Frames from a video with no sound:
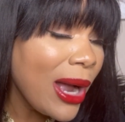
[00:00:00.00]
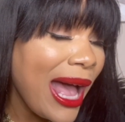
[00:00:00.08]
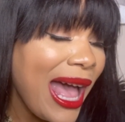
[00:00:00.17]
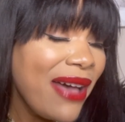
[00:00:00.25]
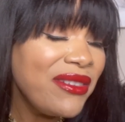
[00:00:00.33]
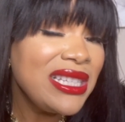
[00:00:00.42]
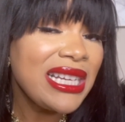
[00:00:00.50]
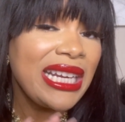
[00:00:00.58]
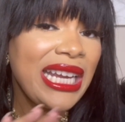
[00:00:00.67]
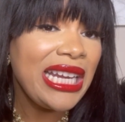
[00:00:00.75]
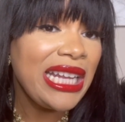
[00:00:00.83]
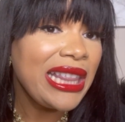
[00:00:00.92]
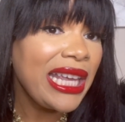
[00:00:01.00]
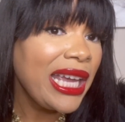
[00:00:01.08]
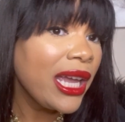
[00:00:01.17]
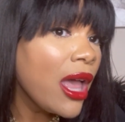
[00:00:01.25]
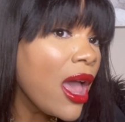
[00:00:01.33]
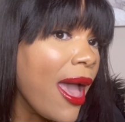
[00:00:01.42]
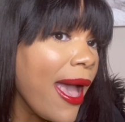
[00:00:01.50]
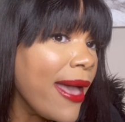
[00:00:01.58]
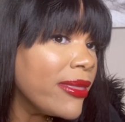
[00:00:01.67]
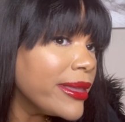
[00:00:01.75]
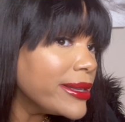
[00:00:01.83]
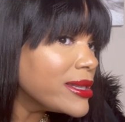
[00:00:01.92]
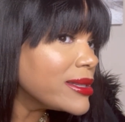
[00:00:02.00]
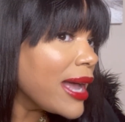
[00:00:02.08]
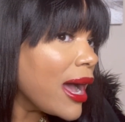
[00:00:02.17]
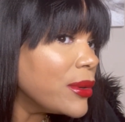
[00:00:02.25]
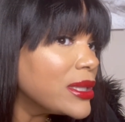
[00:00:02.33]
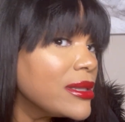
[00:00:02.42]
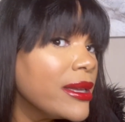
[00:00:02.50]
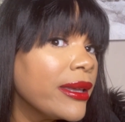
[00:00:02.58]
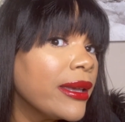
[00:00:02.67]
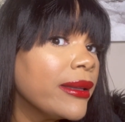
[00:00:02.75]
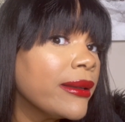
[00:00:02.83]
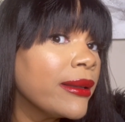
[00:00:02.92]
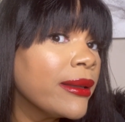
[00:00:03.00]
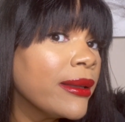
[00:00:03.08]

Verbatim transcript: I haven't done anything. And this is how it's looking.